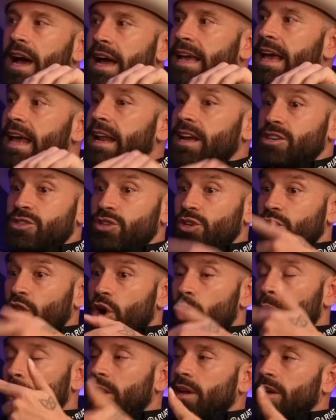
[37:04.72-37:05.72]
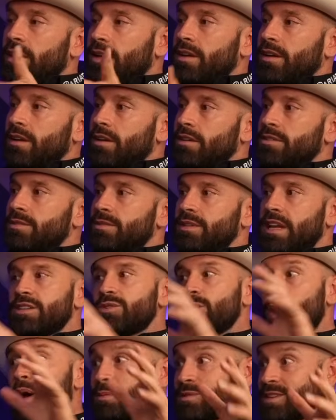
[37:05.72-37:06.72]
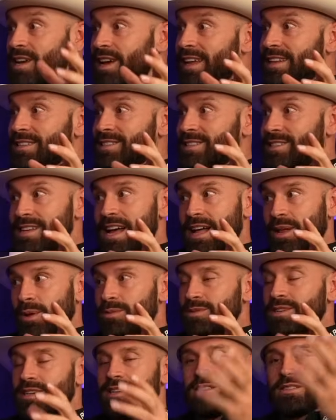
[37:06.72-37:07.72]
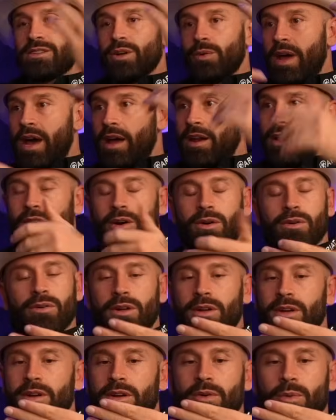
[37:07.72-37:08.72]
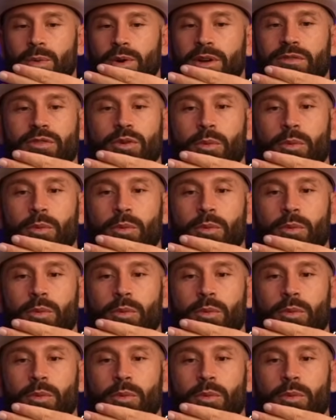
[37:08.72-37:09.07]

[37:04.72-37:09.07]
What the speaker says: I get it because you're going. So that's why I'm saying it's exactly what I'm saying. Slow down and go read a